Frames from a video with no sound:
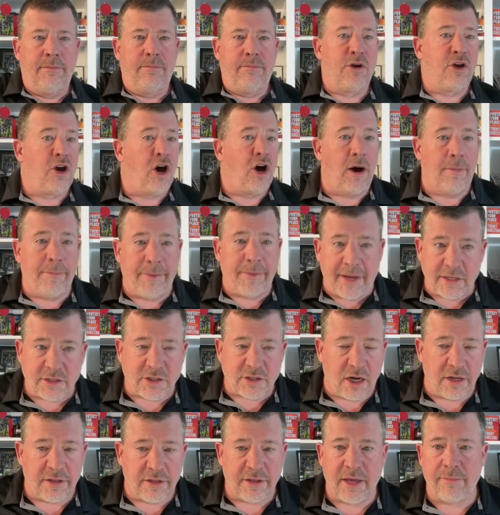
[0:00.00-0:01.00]
Comment
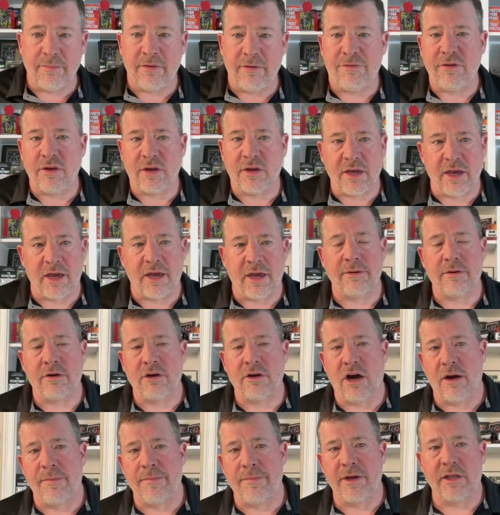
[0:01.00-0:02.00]
on them if you can.
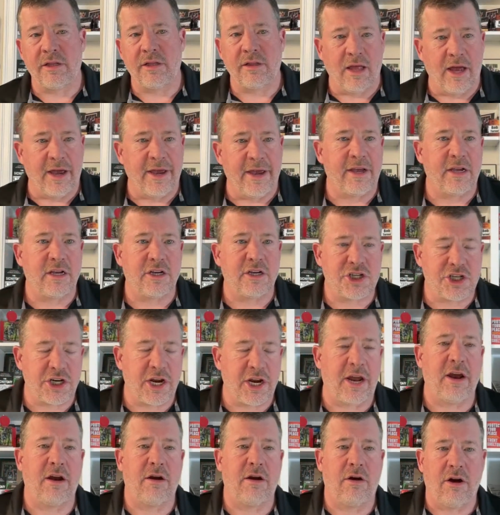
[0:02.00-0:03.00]
Comment, like,
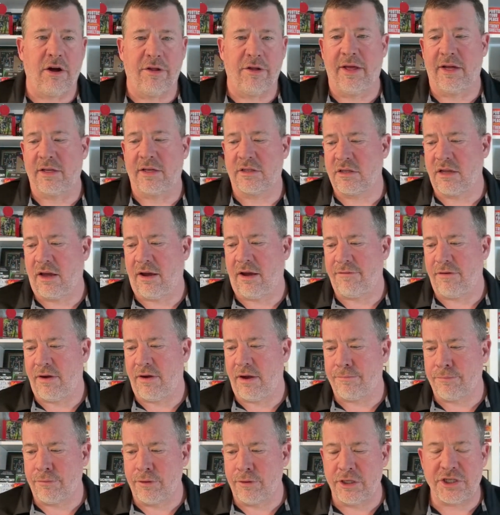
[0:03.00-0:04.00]
share, all that stuff. I
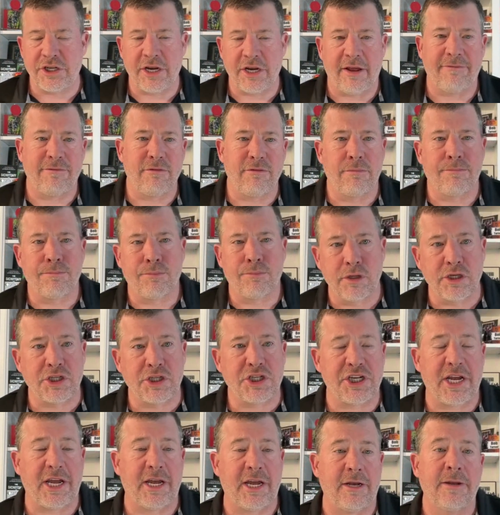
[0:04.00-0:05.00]
appreciate it. If you
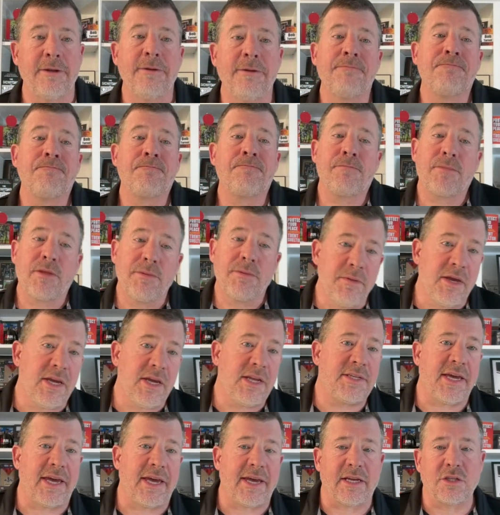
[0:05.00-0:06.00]
appreciate me
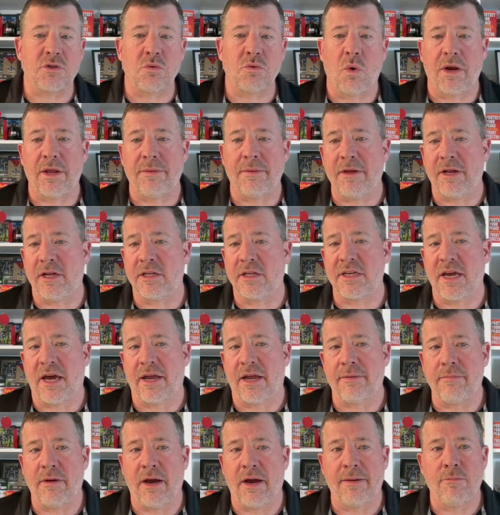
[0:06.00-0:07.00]
taking 20 minutes out
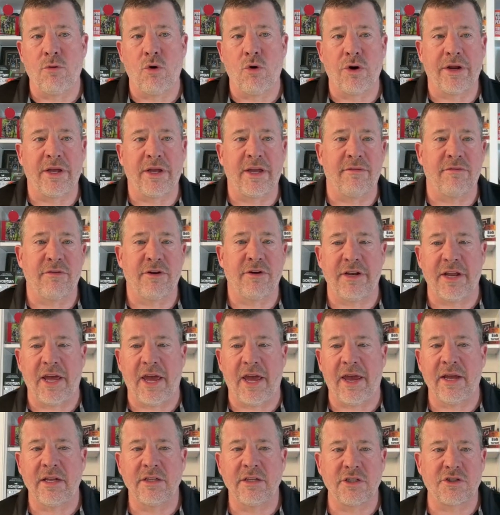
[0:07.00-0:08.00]
of my morning every
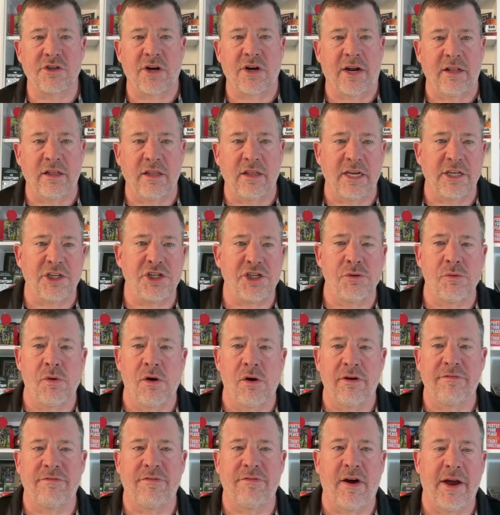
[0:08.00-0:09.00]
day to try to light you
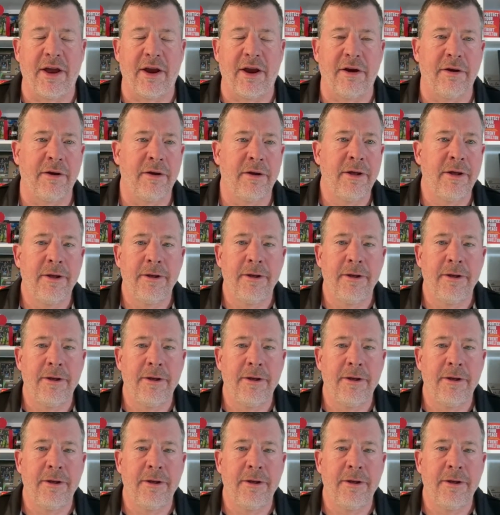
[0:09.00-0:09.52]
on fire,